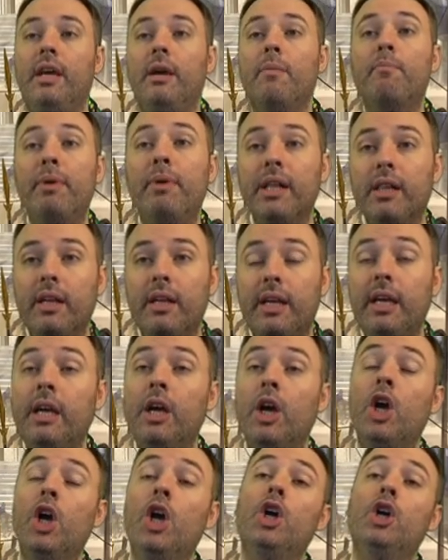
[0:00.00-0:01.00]
The
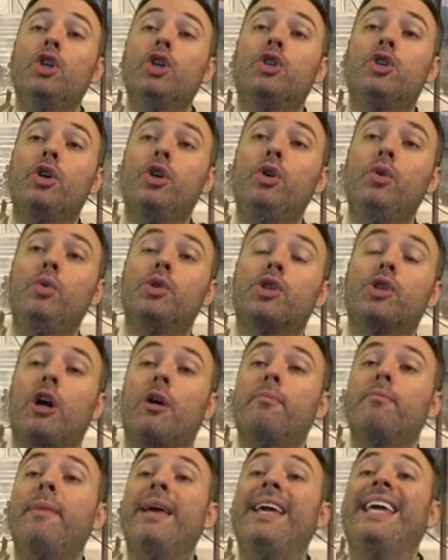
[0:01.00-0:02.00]
ability to
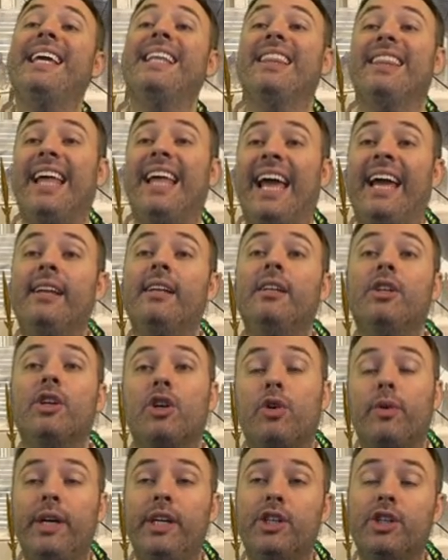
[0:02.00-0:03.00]
start making land
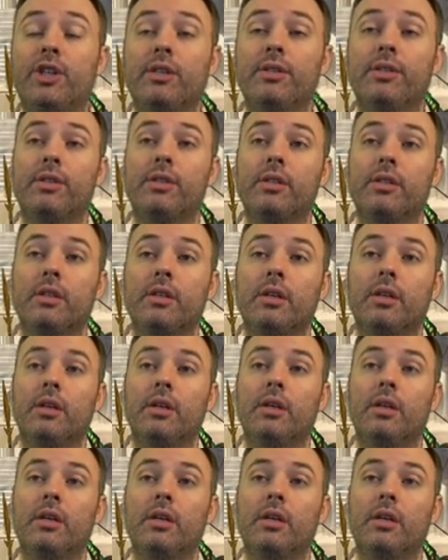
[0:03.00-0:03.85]
into creatures